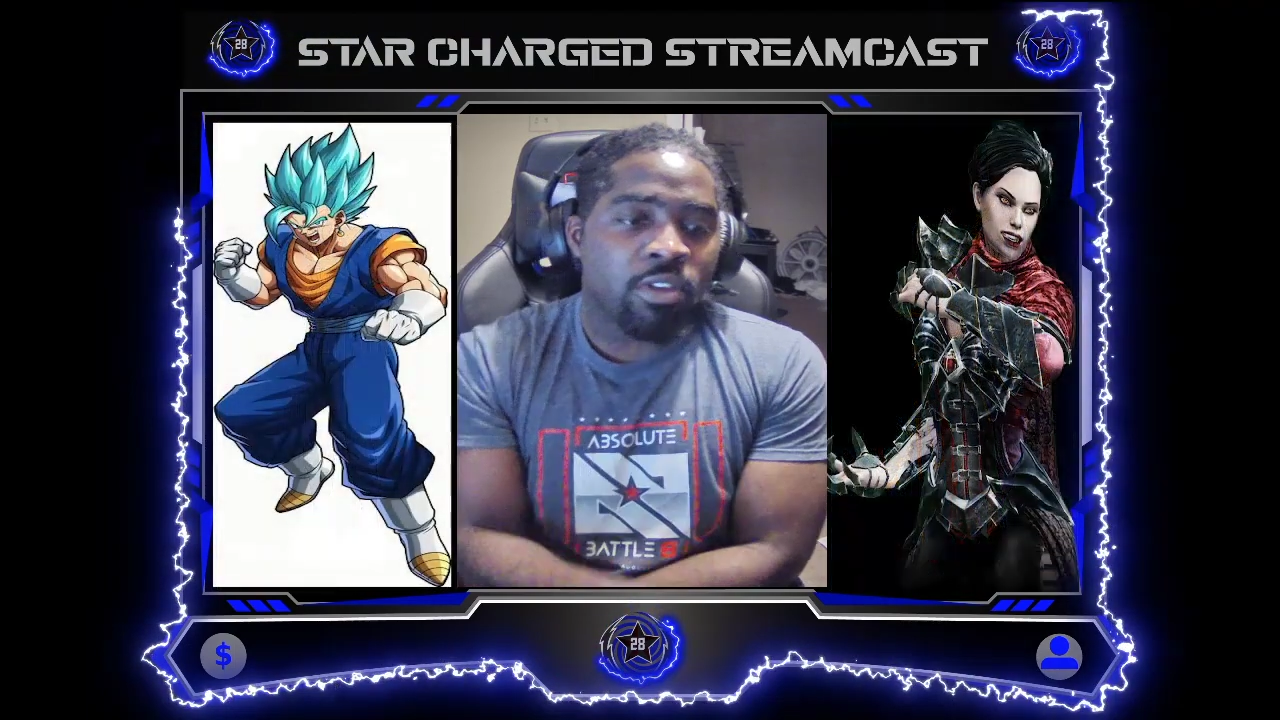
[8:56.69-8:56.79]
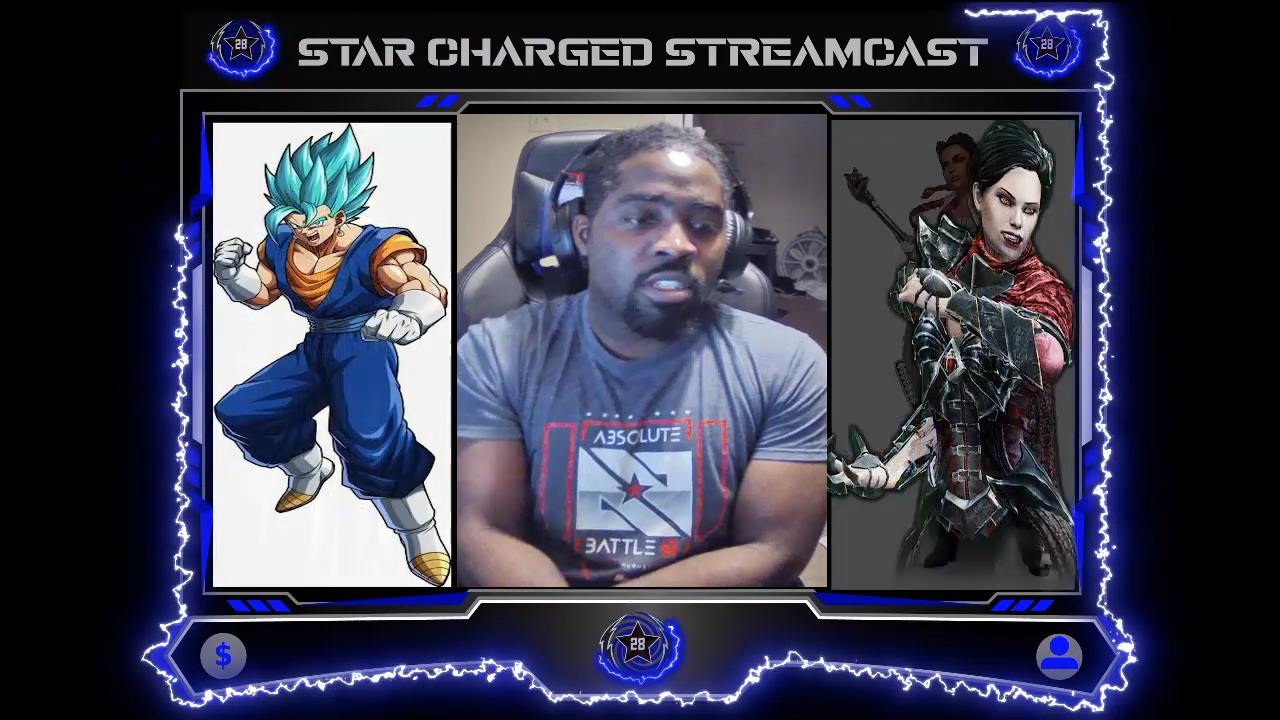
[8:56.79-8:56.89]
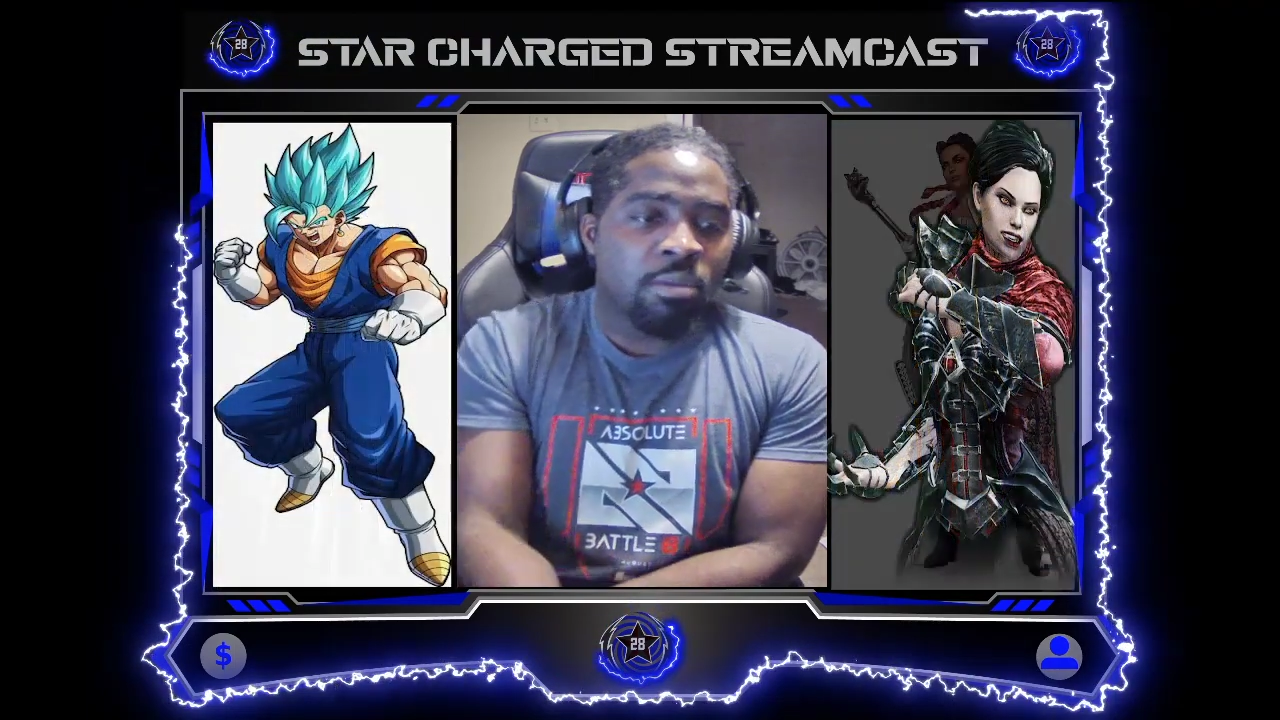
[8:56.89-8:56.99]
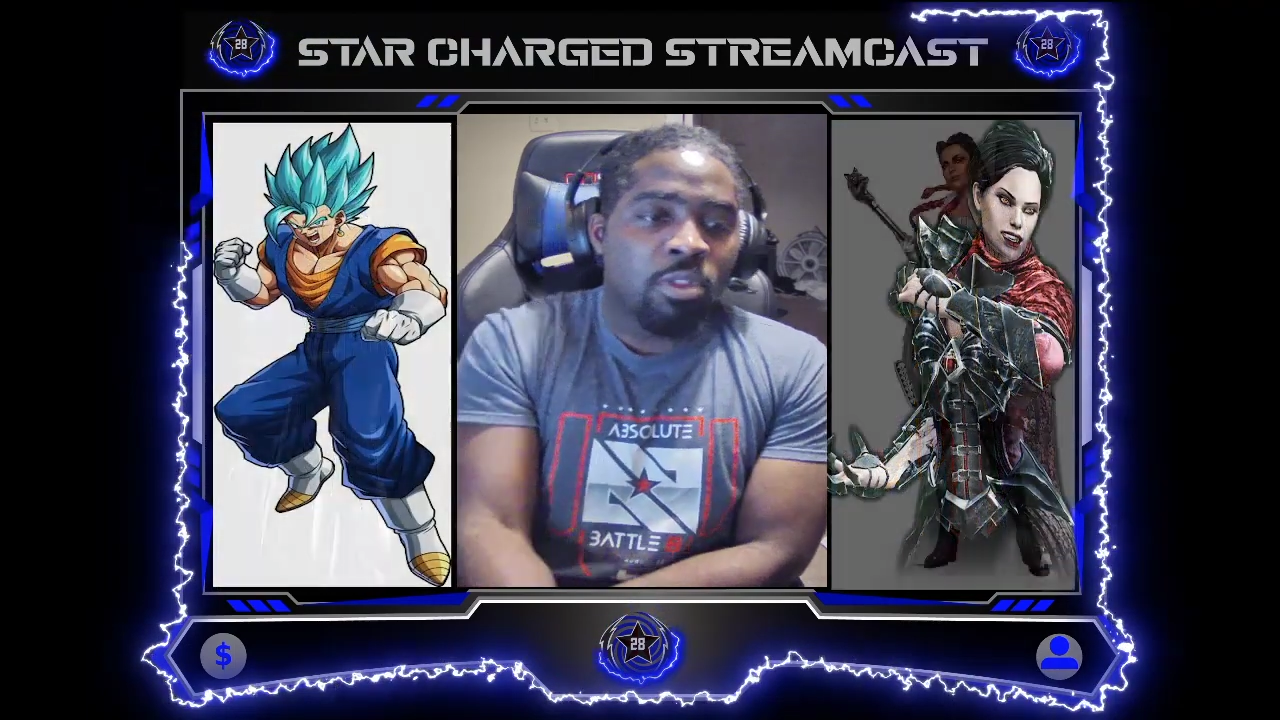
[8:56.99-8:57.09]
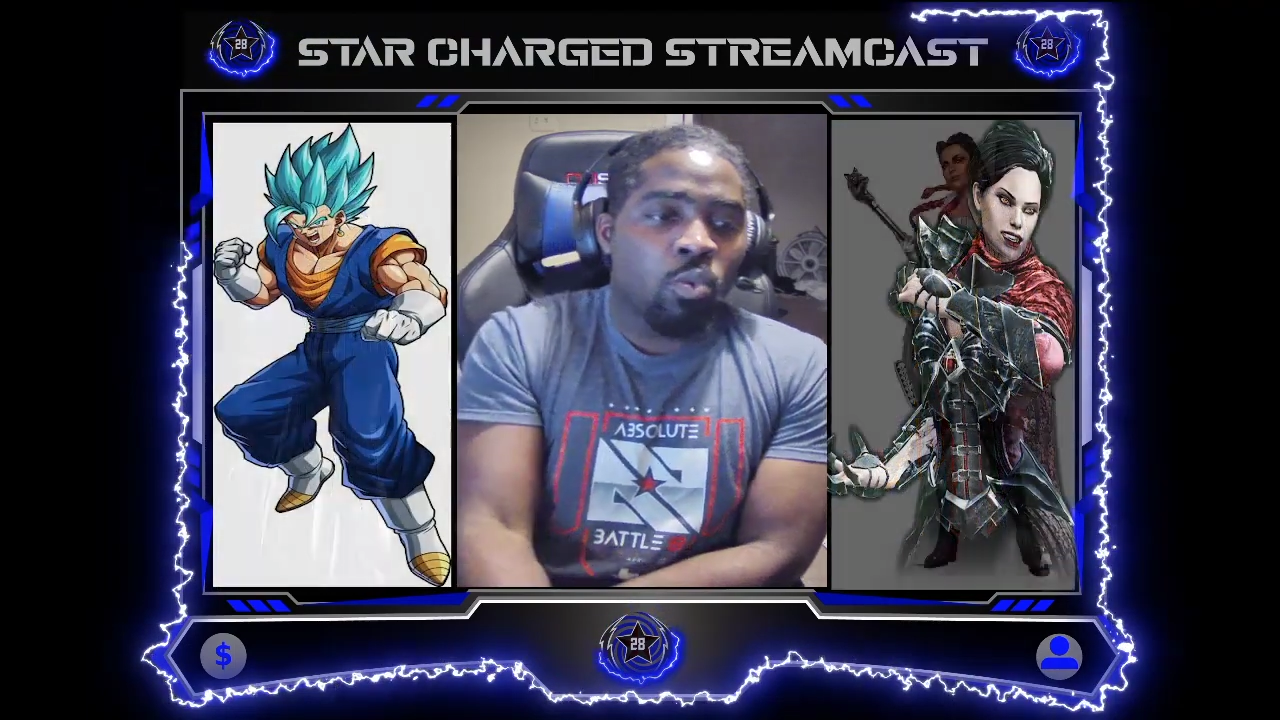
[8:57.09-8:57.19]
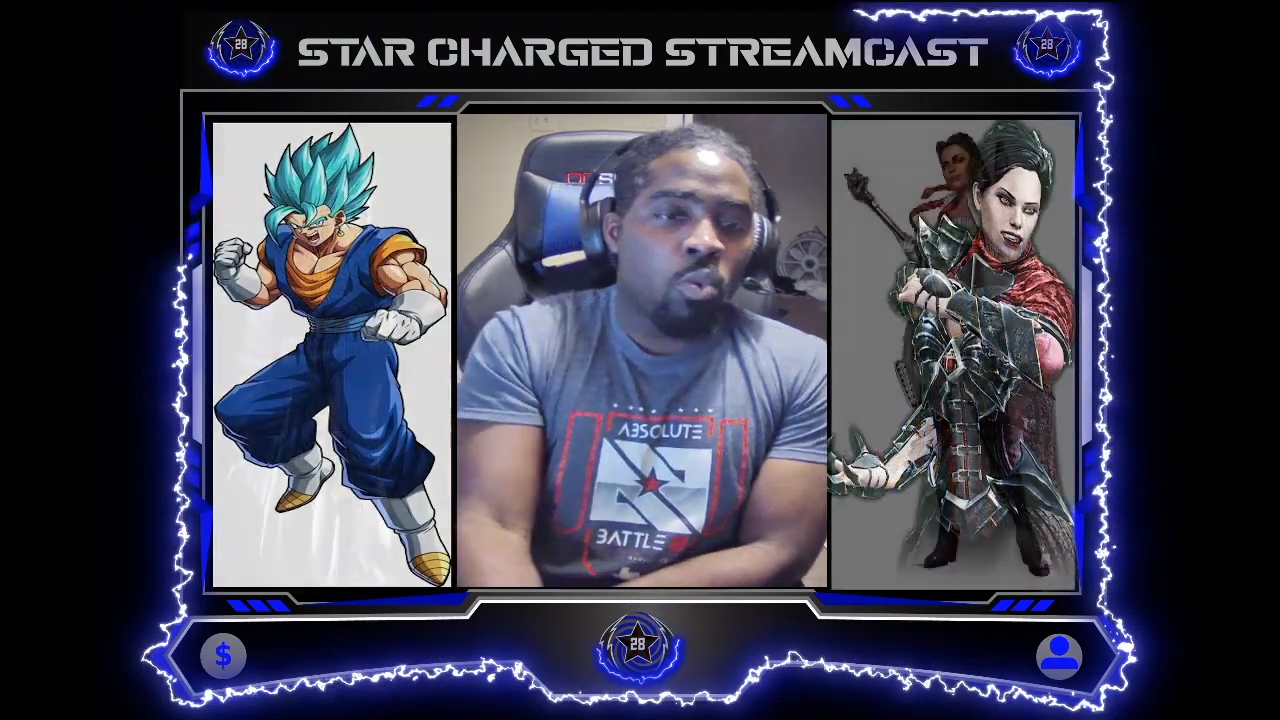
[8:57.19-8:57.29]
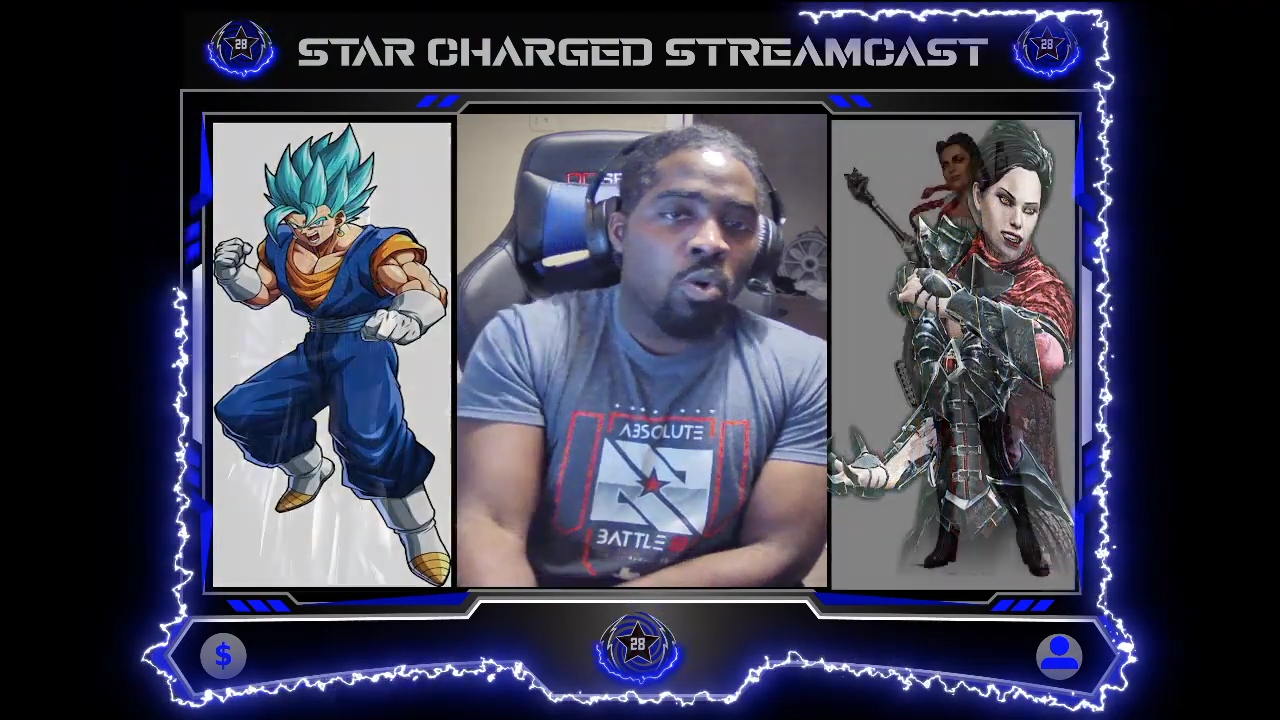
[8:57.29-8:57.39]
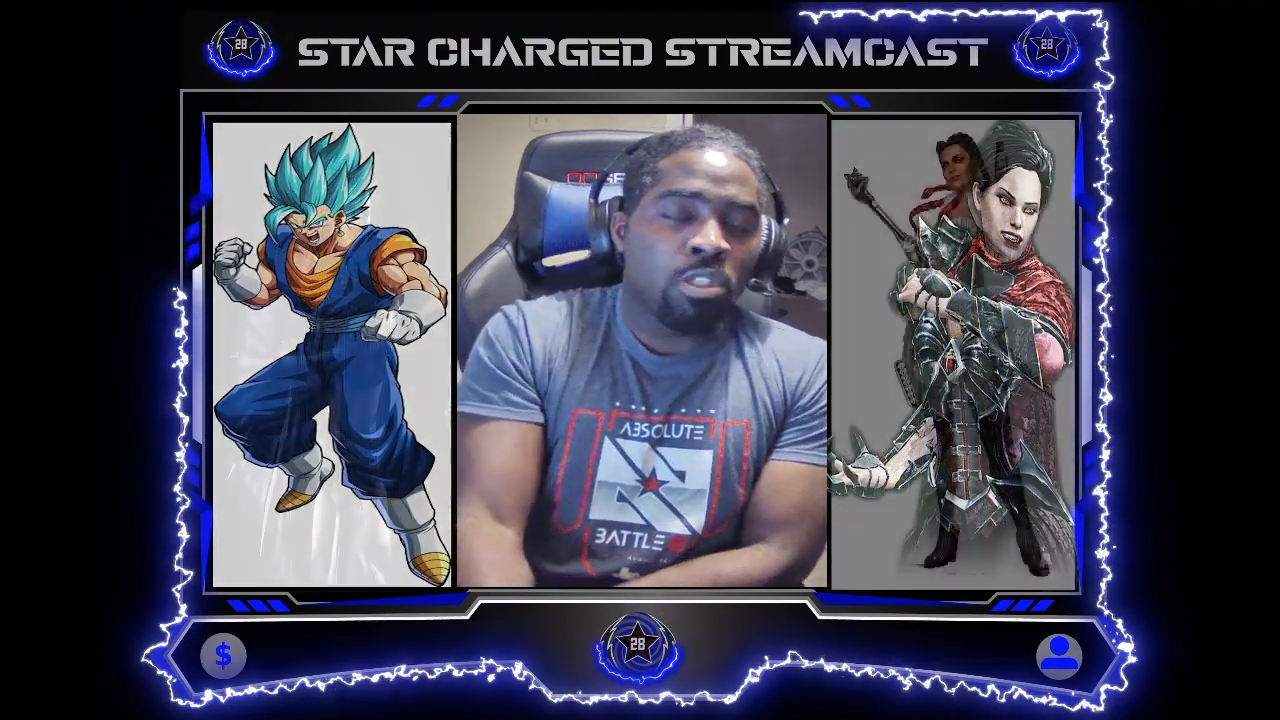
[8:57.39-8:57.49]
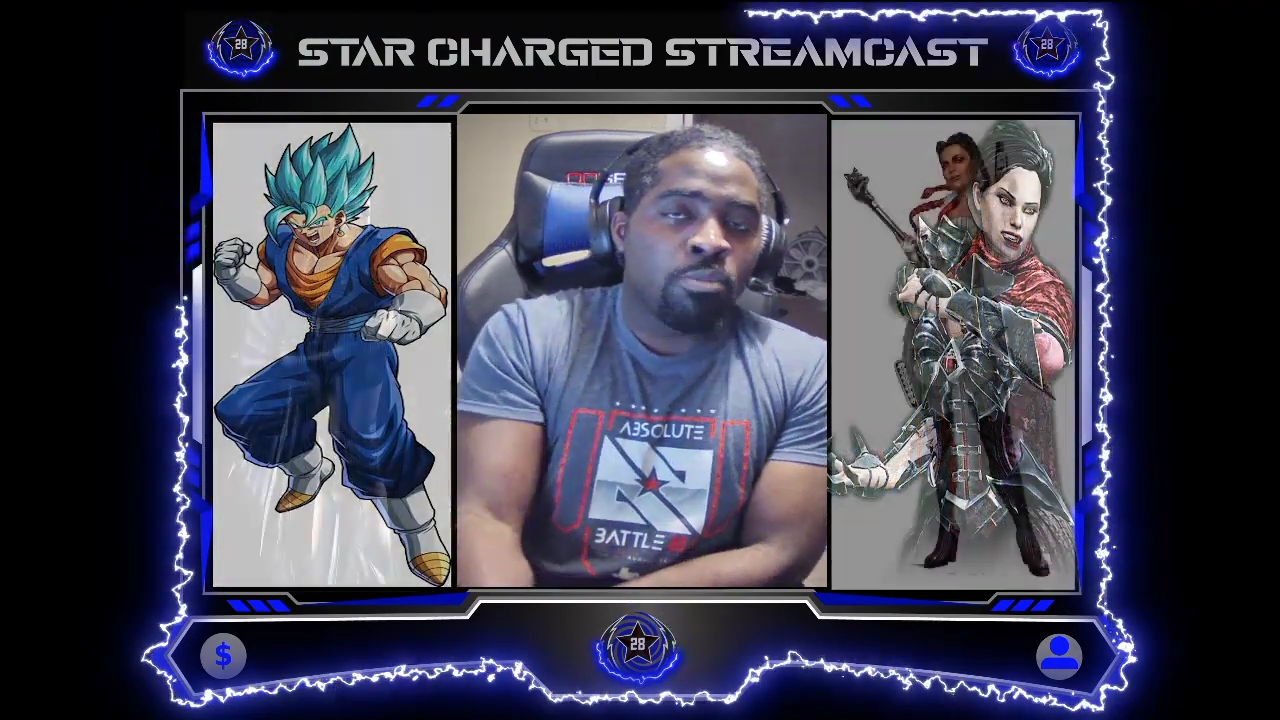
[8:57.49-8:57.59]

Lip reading: some of the world's